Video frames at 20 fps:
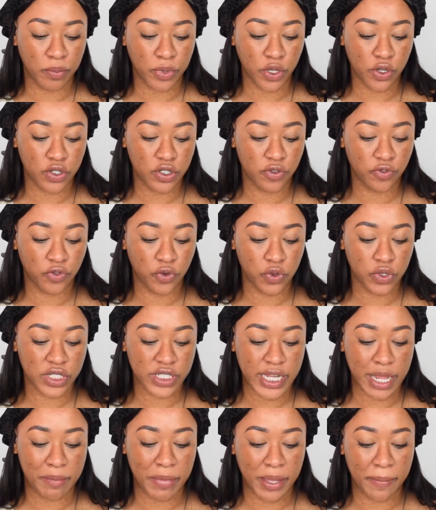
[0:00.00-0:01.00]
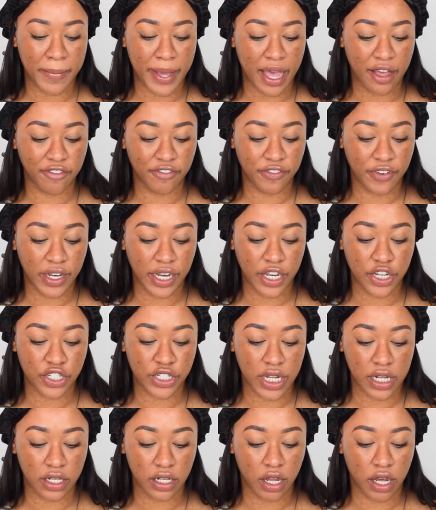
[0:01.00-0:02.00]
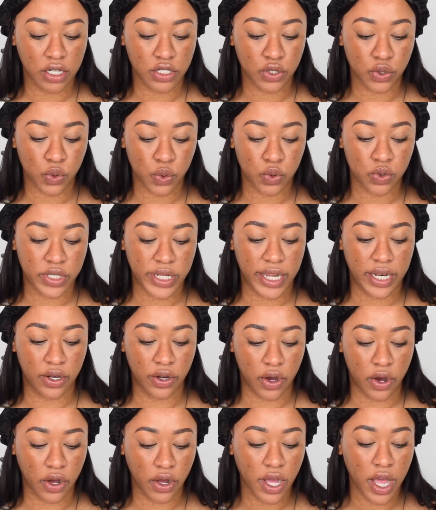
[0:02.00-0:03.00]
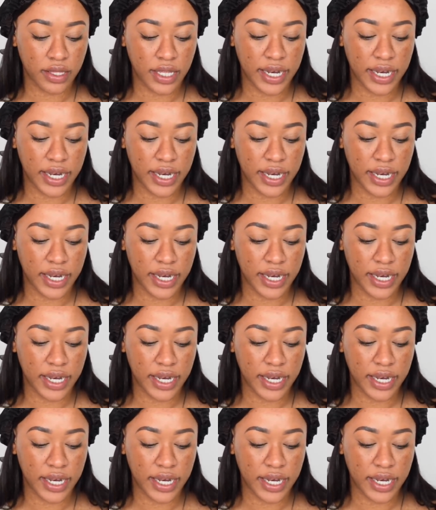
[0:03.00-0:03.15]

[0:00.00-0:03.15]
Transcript: beautiful semi-matte finish that lasts all day long.